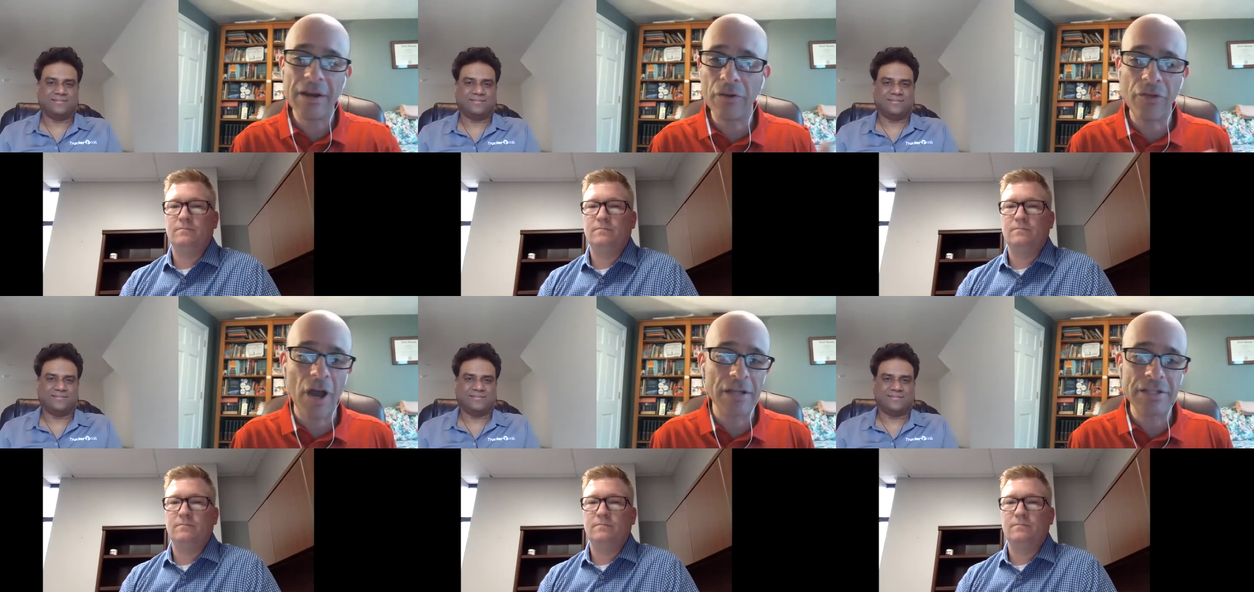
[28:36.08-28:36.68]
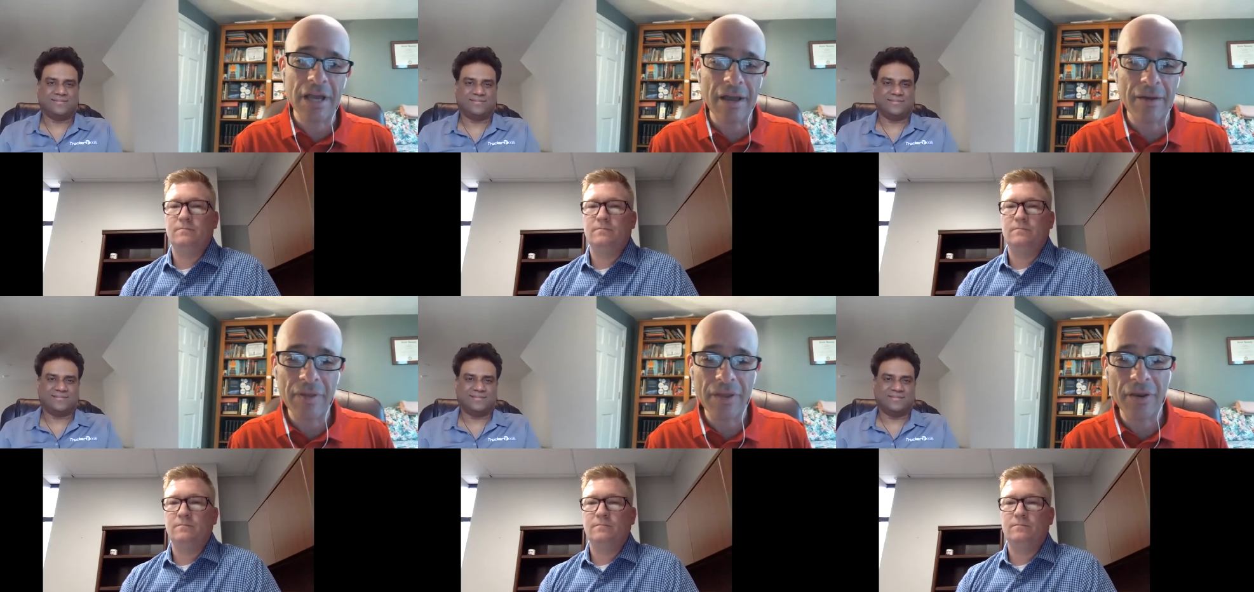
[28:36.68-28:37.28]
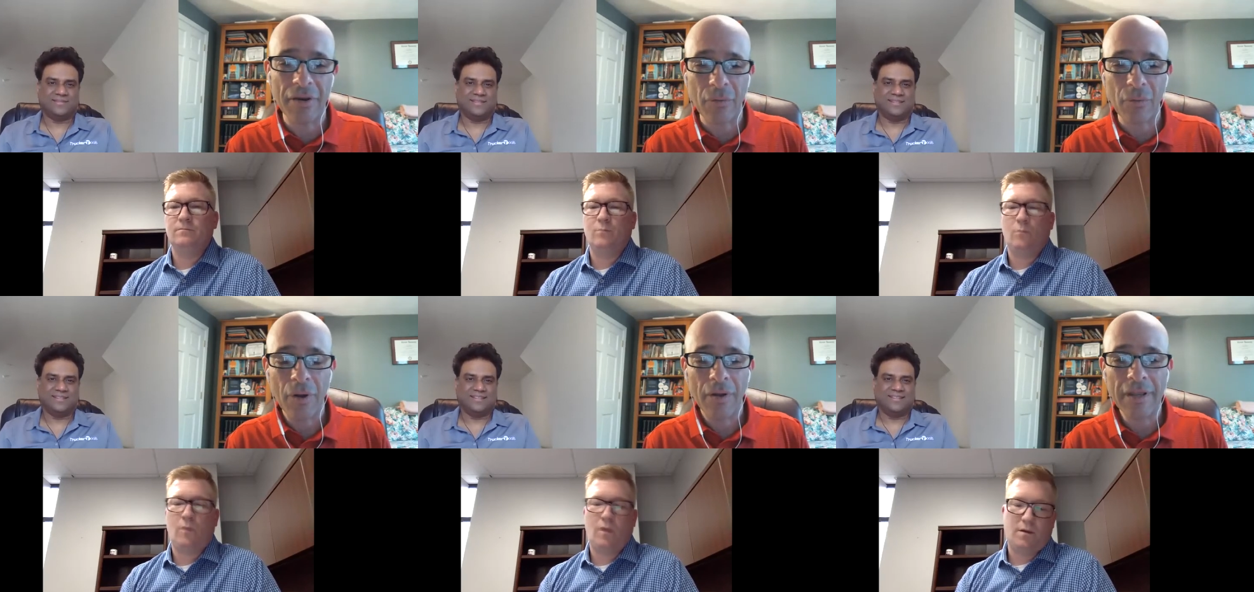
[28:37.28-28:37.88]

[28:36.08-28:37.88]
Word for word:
Speaker 1: your thoughts, uh, you know,